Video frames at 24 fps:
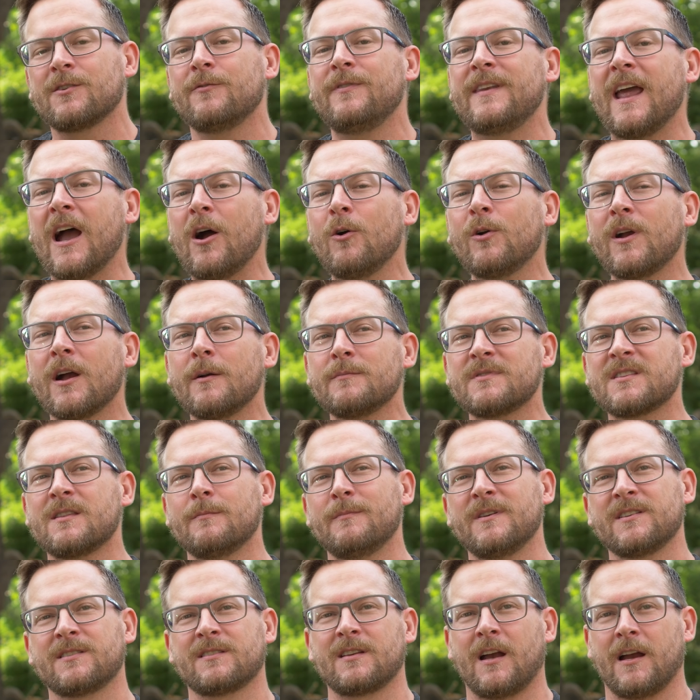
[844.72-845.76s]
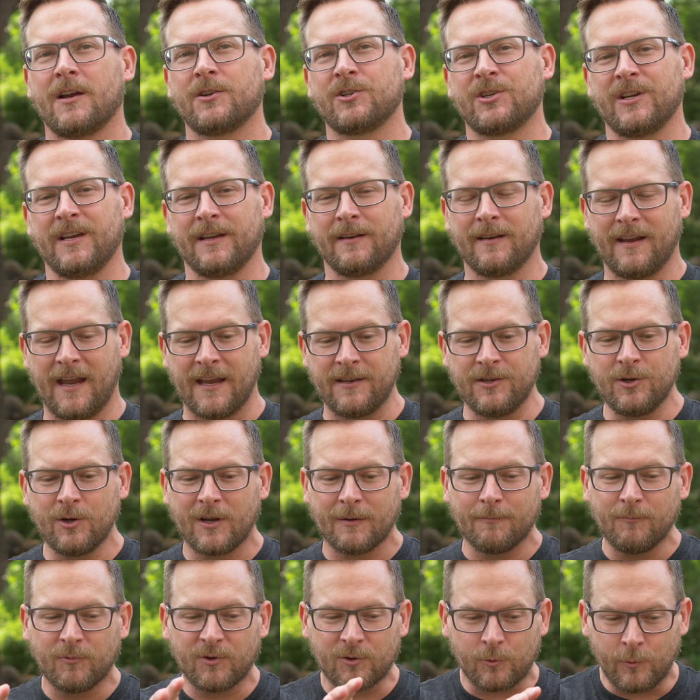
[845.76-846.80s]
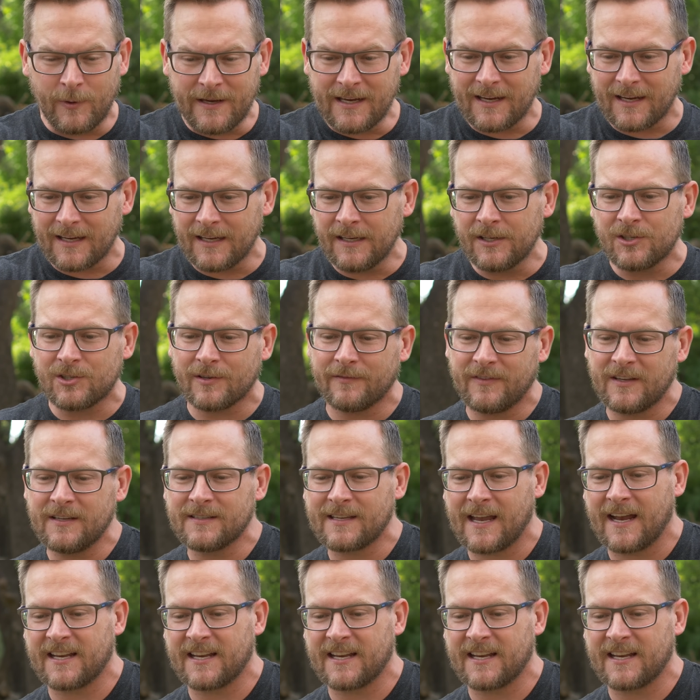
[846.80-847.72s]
So now comes the massaging, and you can tweak each of these